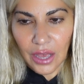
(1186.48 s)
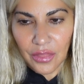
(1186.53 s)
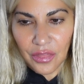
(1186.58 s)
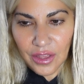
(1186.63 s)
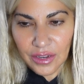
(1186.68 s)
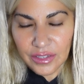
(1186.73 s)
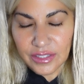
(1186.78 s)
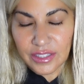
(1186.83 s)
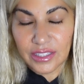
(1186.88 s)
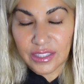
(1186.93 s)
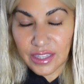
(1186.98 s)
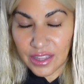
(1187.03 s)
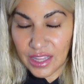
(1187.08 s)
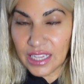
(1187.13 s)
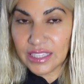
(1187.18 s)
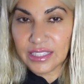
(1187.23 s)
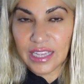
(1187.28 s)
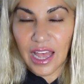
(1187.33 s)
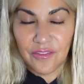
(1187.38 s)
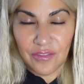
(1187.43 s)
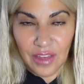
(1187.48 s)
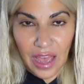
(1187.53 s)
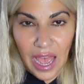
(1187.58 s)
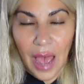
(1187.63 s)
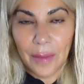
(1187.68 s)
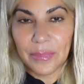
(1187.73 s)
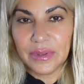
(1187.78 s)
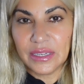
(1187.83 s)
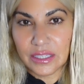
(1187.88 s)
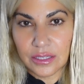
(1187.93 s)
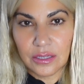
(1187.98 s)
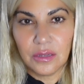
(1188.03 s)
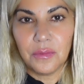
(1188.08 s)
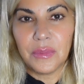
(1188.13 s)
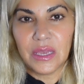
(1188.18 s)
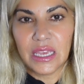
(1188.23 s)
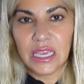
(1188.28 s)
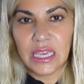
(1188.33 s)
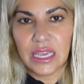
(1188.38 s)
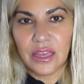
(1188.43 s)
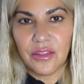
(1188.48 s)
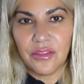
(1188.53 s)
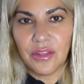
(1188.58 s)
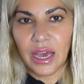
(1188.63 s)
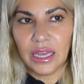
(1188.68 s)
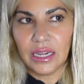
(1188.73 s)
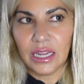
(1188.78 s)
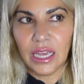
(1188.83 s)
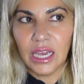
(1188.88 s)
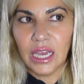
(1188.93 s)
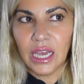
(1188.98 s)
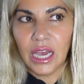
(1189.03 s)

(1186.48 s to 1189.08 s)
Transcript: there's things have happened to me that